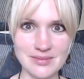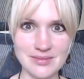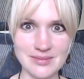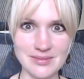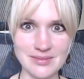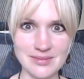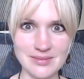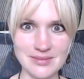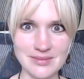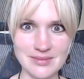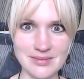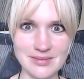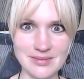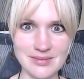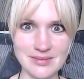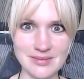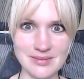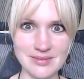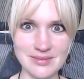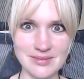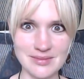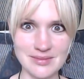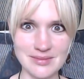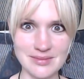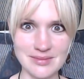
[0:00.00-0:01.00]

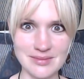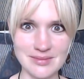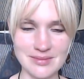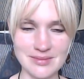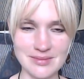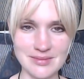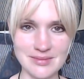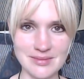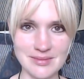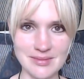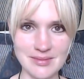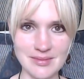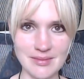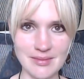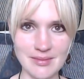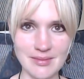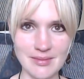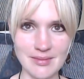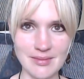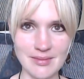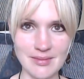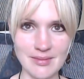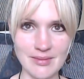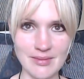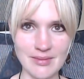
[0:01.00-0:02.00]

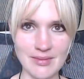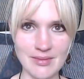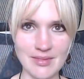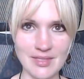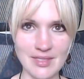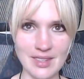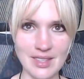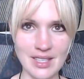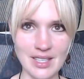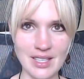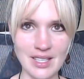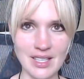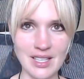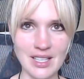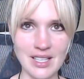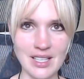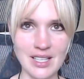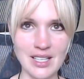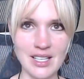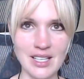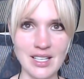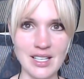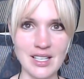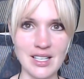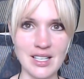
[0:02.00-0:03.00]

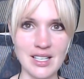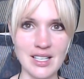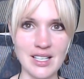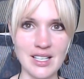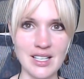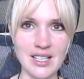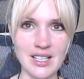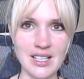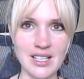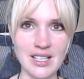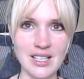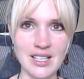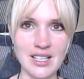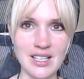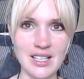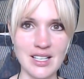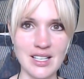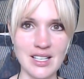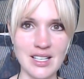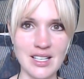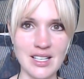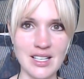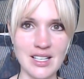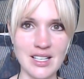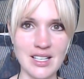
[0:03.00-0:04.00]

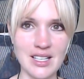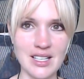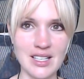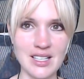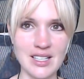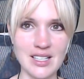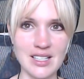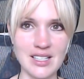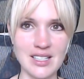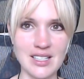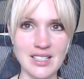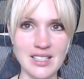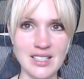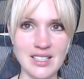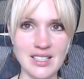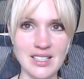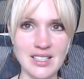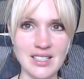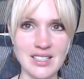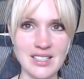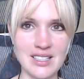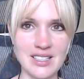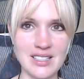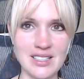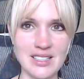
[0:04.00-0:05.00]

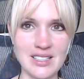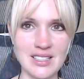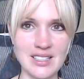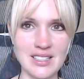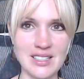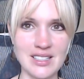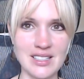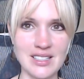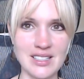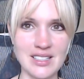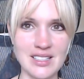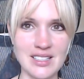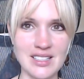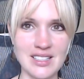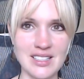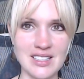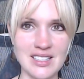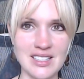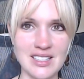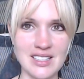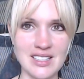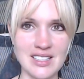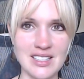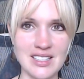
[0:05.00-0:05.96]
Nothing is said.